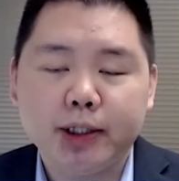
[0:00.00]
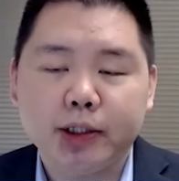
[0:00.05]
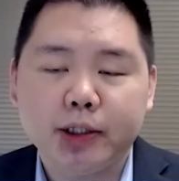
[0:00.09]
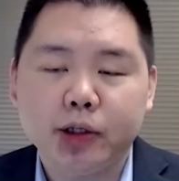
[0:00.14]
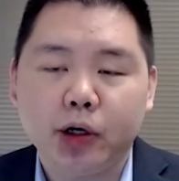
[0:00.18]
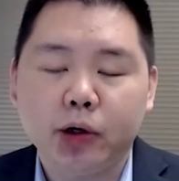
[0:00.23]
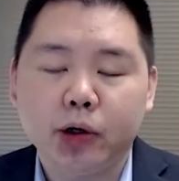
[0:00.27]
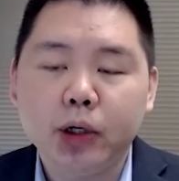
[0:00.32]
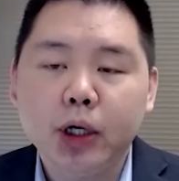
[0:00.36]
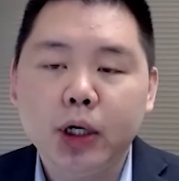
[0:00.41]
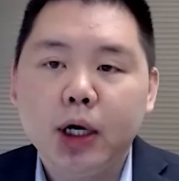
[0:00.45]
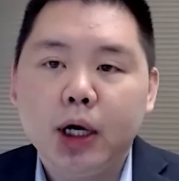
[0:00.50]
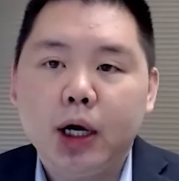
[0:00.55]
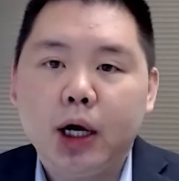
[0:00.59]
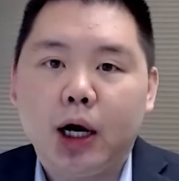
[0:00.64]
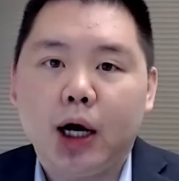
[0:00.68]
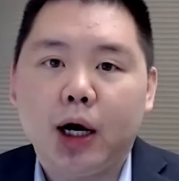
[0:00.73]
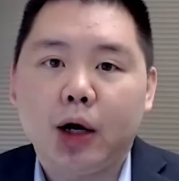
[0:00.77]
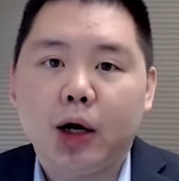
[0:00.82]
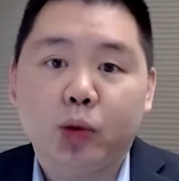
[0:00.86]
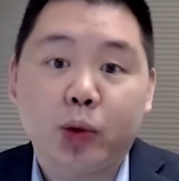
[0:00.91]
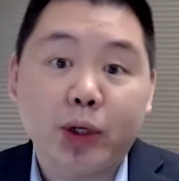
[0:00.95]
So
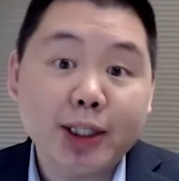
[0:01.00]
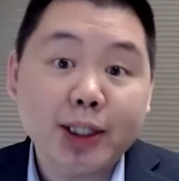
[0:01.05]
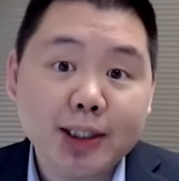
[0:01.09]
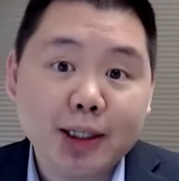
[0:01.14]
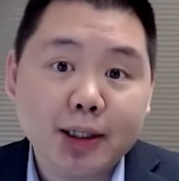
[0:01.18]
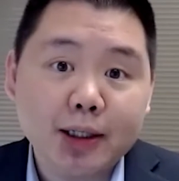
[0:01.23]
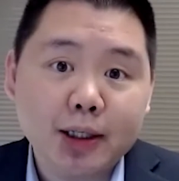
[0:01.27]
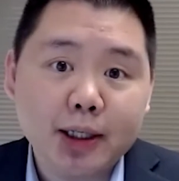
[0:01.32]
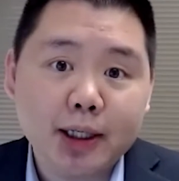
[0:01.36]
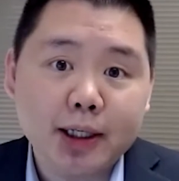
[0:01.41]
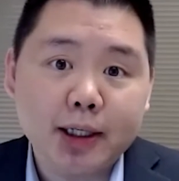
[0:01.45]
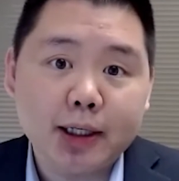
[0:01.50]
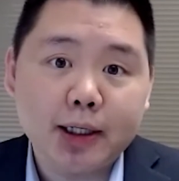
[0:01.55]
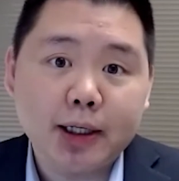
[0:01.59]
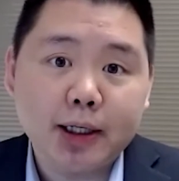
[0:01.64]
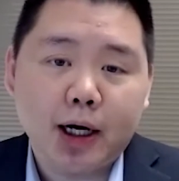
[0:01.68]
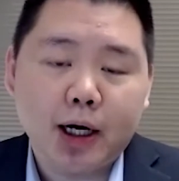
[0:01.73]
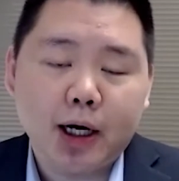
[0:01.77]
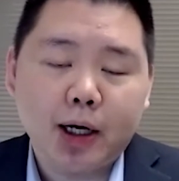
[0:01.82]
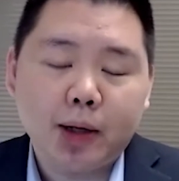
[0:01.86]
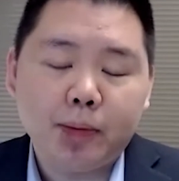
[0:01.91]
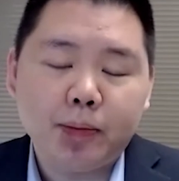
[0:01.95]
recently,
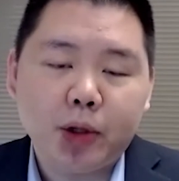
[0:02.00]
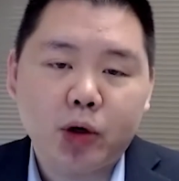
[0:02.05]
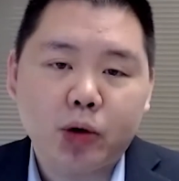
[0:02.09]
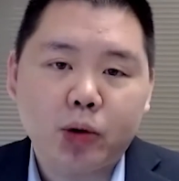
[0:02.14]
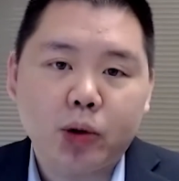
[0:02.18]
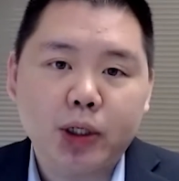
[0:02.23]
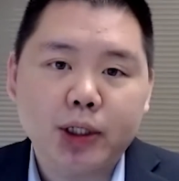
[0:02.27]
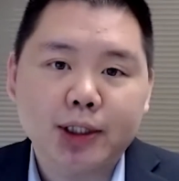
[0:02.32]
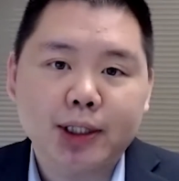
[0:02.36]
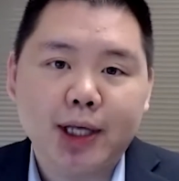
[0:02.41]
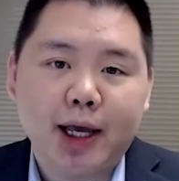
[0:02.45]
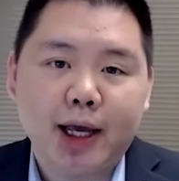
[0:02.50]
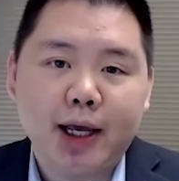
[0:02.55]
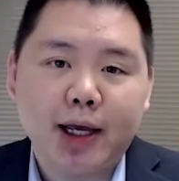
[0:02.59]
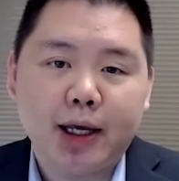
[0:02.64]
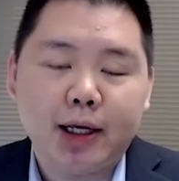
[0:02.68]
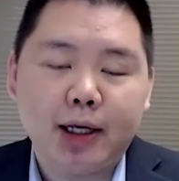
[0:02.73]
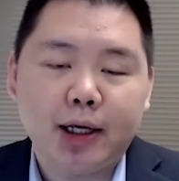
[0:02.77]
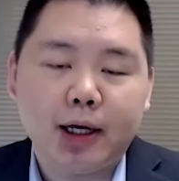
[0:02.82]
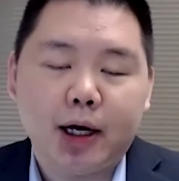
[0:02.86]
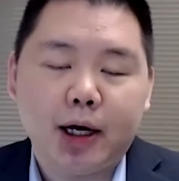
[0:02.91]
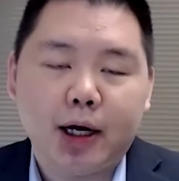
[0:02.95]
there was
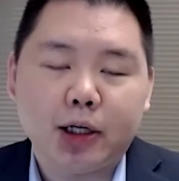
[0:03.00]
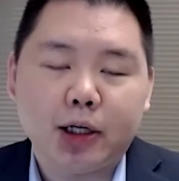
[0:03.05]
a